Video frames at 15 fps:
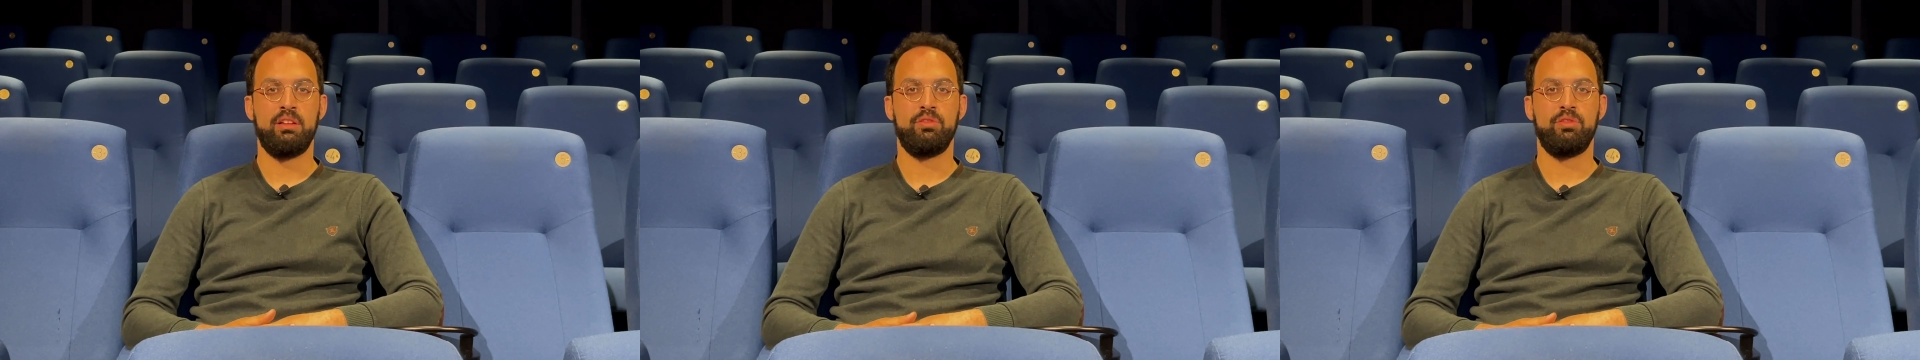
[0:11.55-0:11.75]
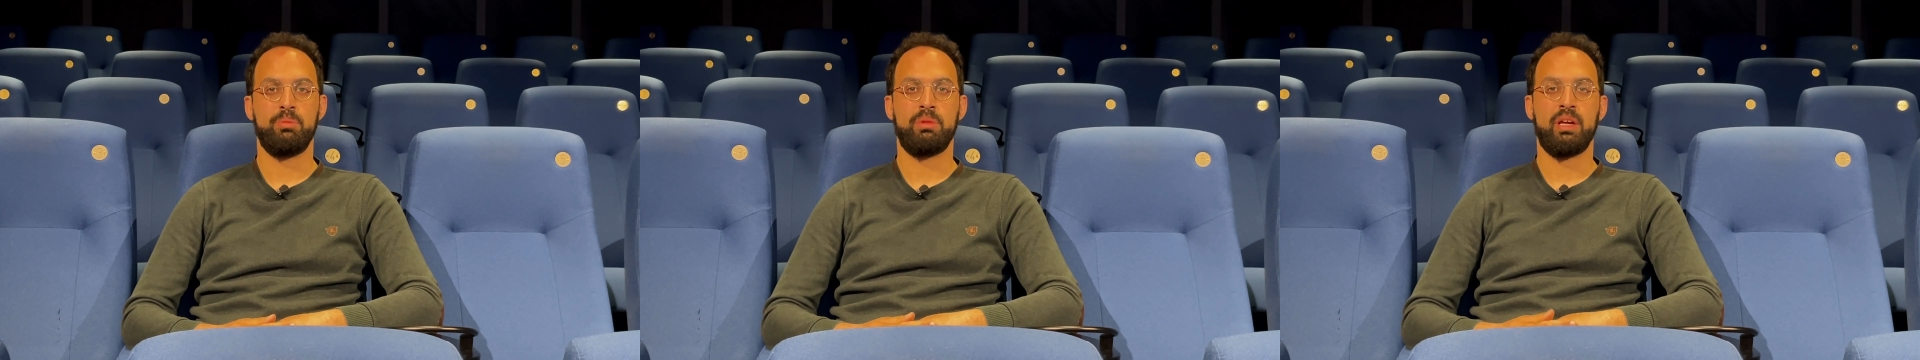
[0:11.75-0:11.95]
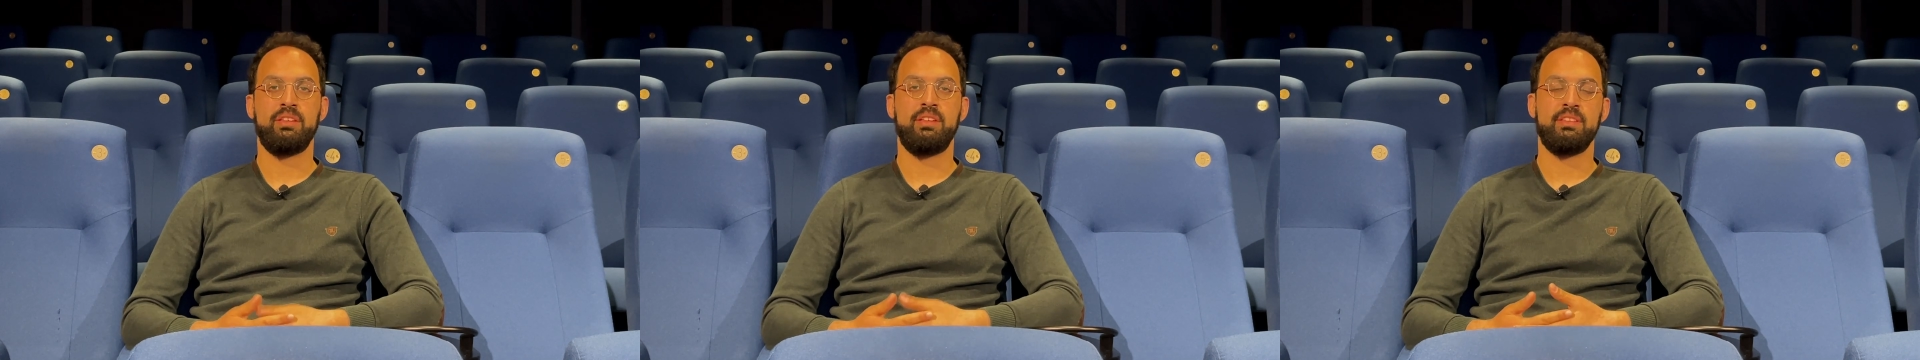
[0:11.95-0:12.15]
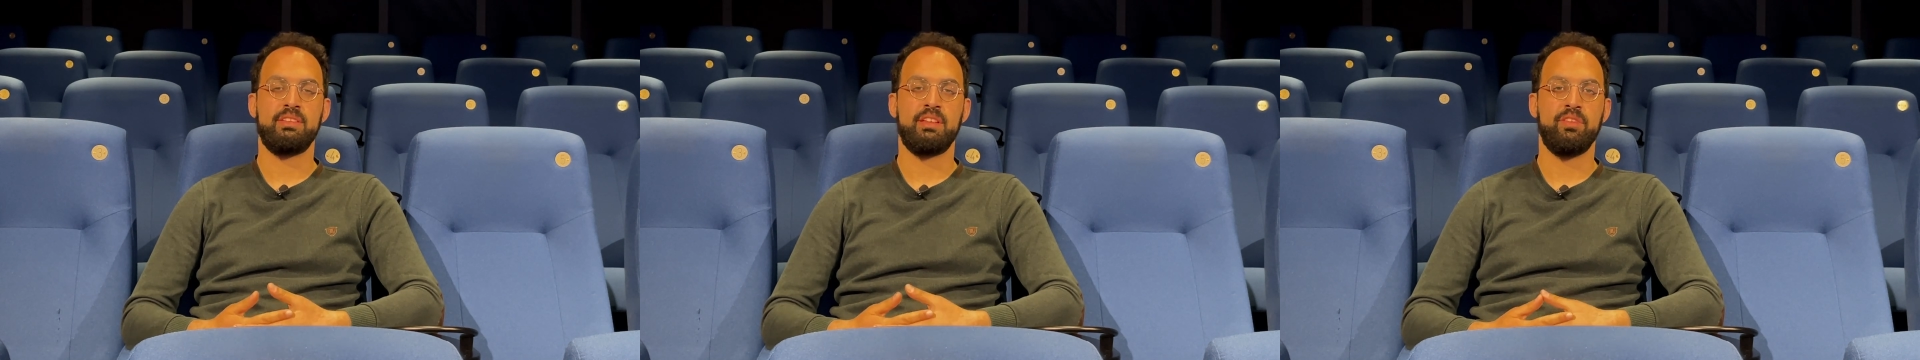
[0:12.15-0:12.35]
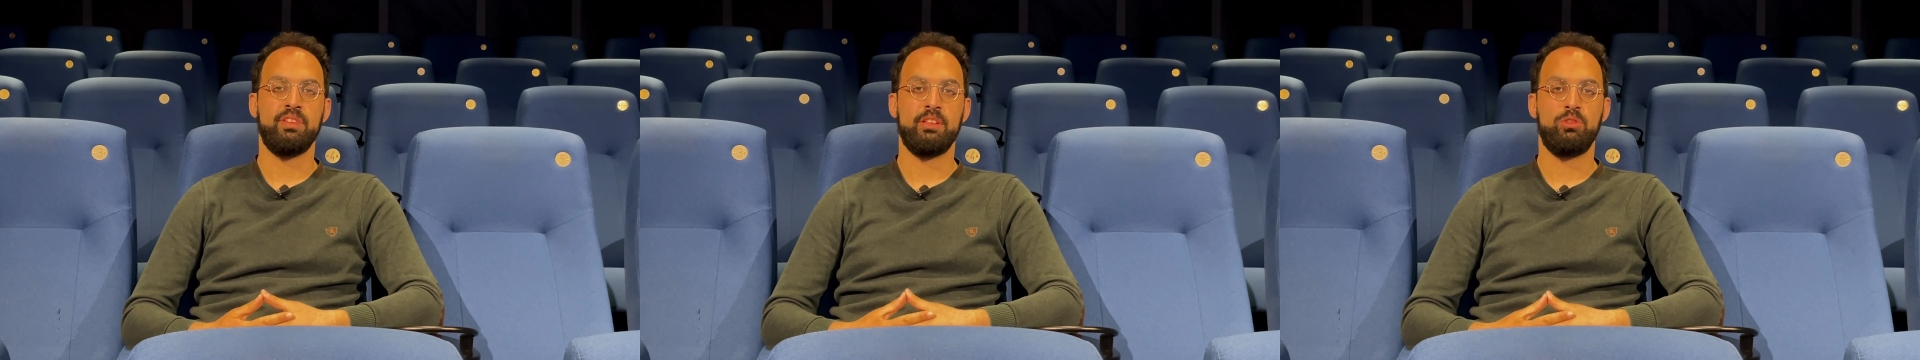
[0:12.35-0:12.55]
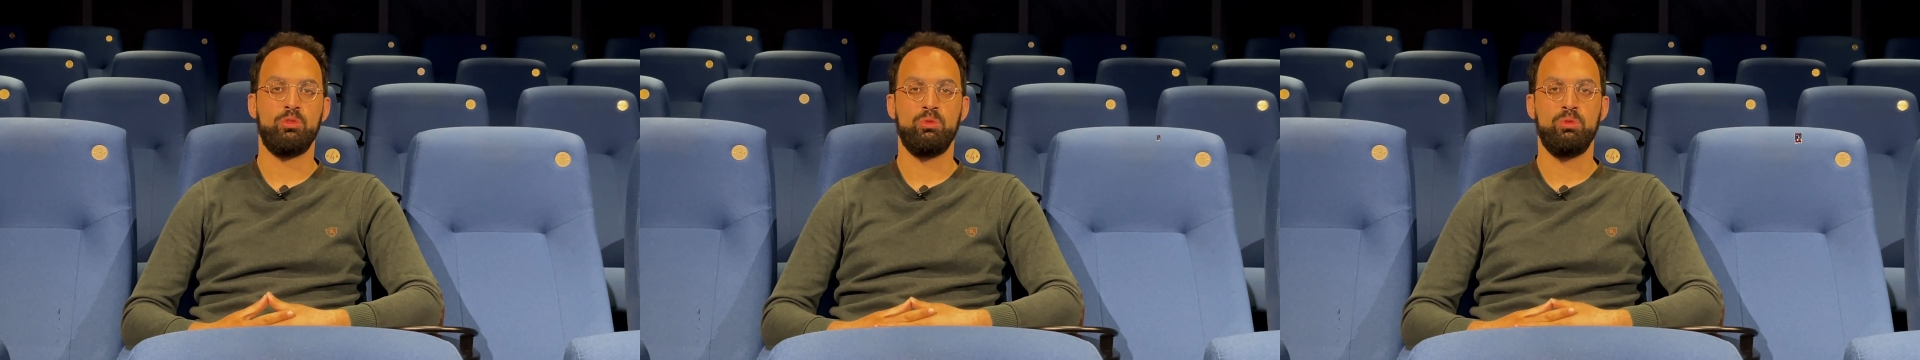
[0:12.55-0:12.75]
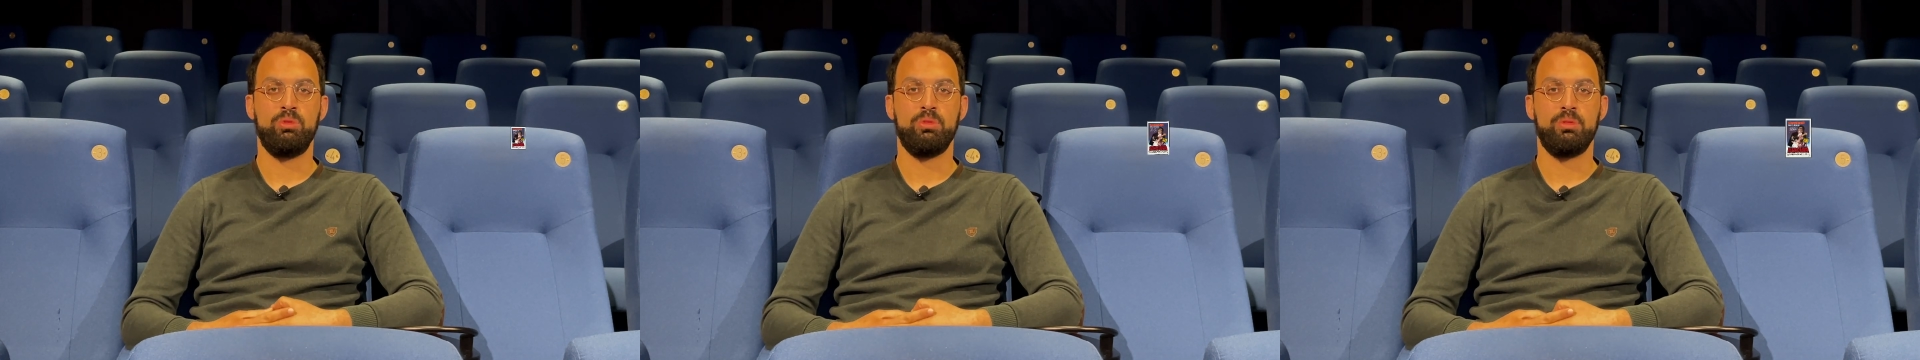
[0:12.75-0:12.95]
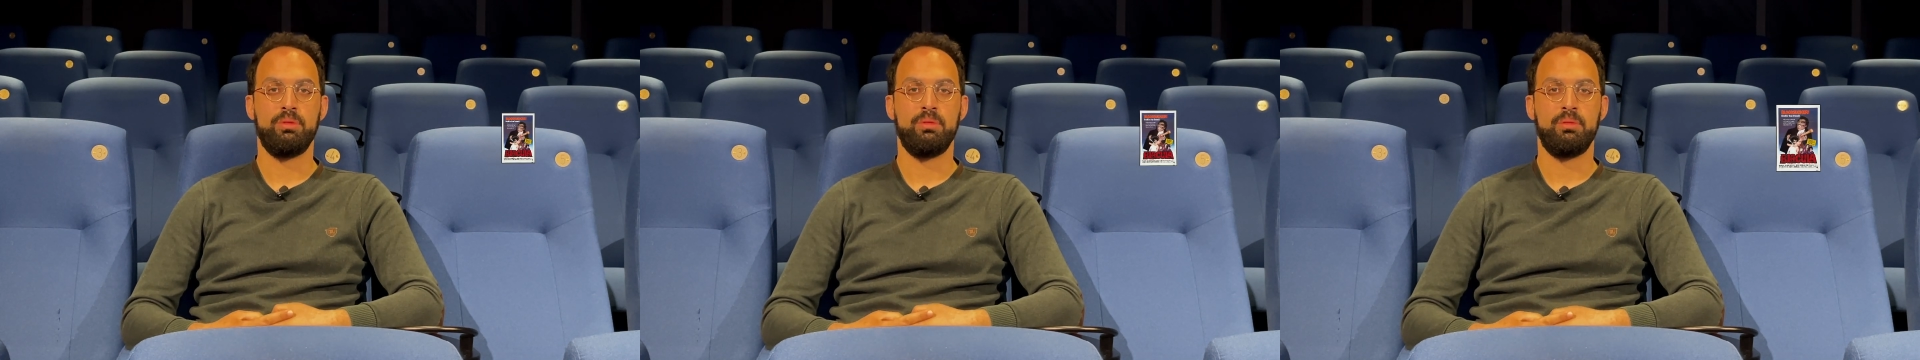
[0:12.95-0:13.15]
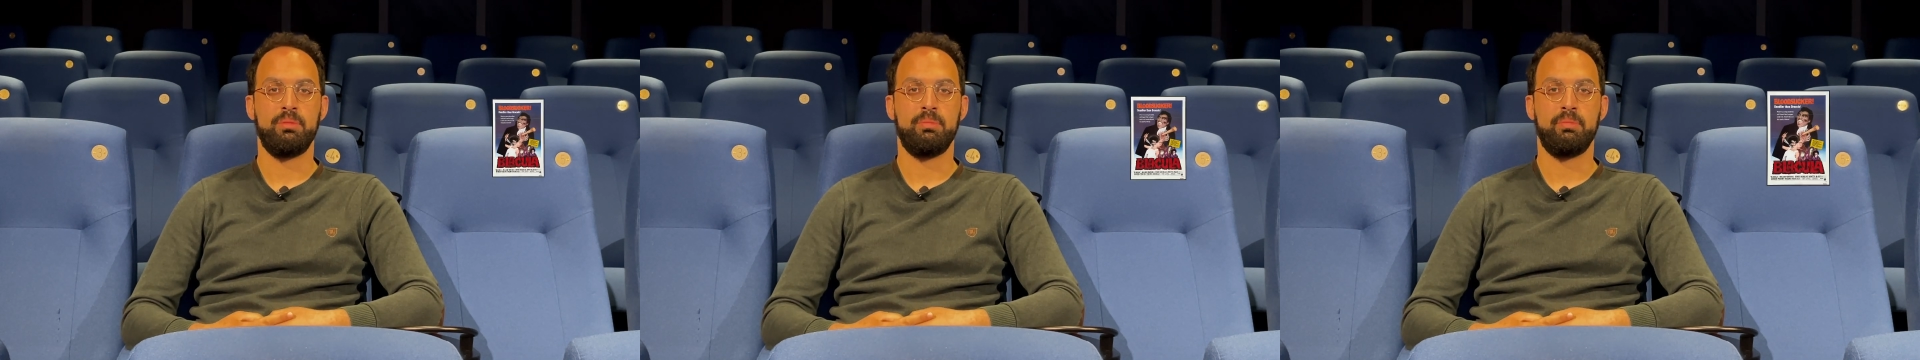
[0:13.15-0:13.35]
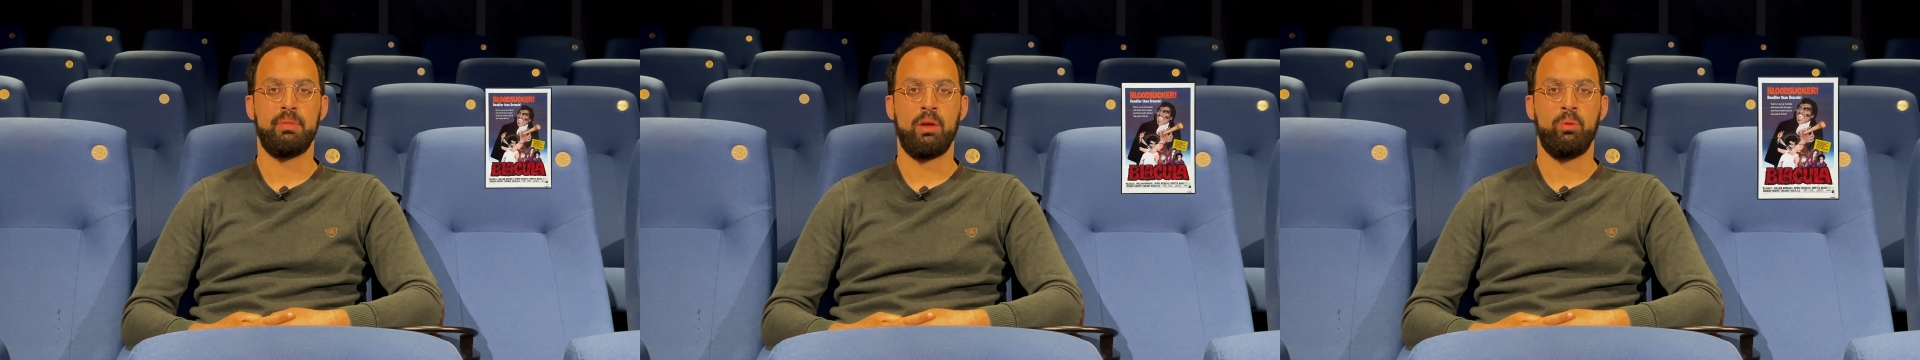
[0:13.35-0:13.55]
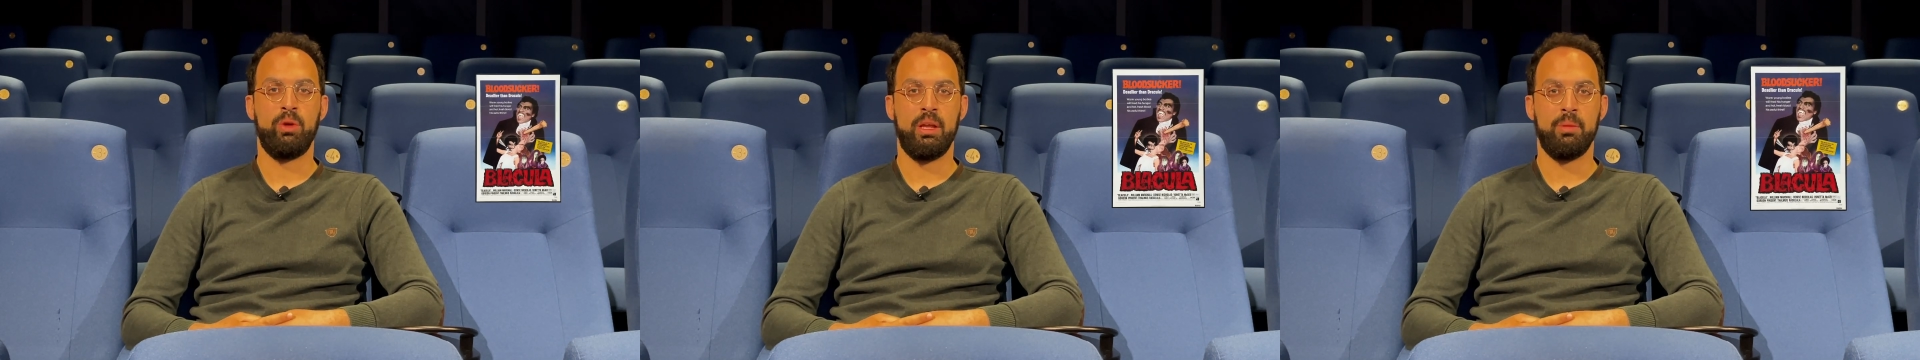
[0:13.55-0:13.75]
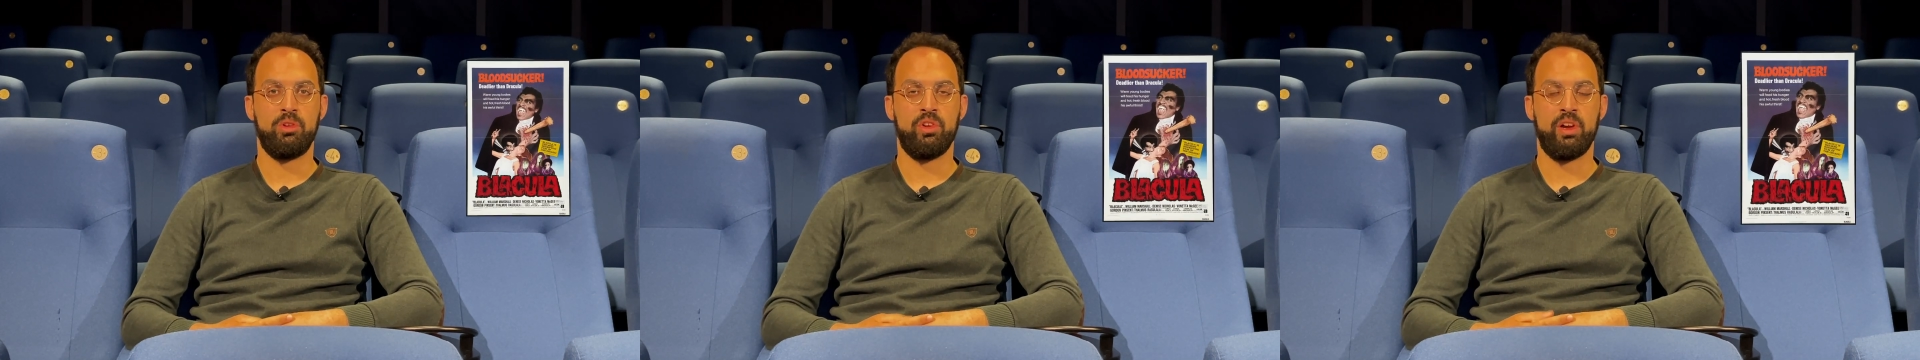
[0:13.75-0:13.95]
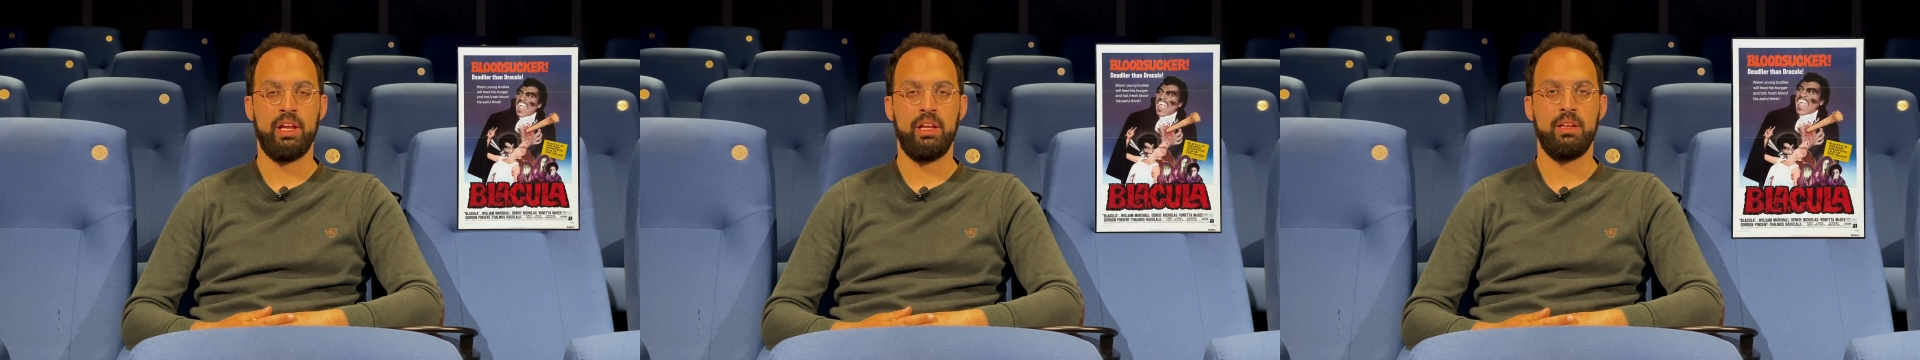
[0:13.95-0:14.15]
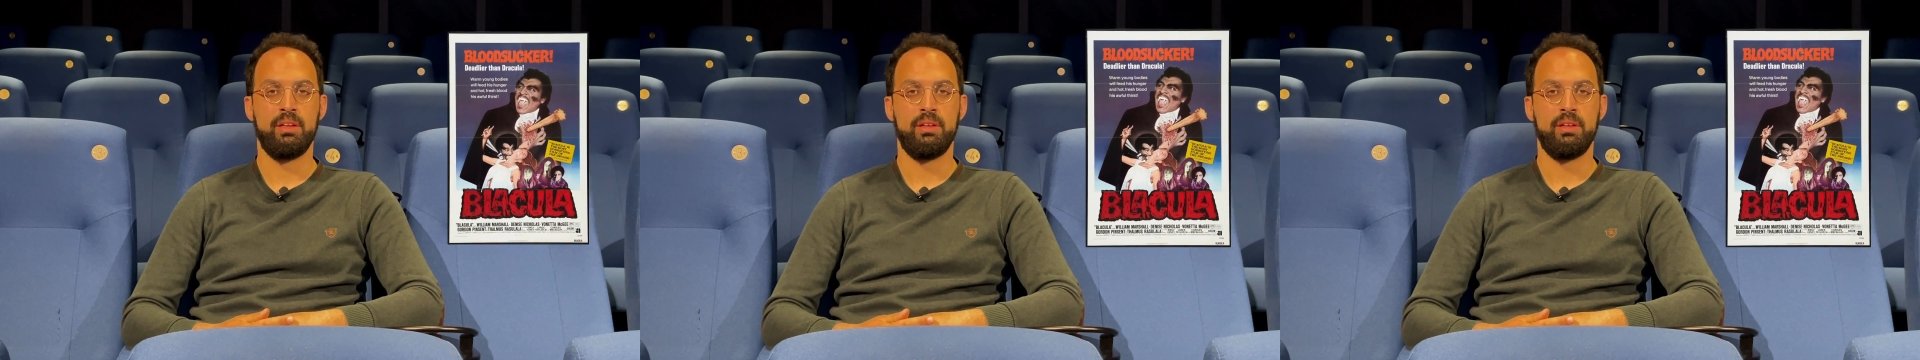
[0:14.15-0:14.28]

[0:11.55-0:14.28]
from 1972 by William Crane.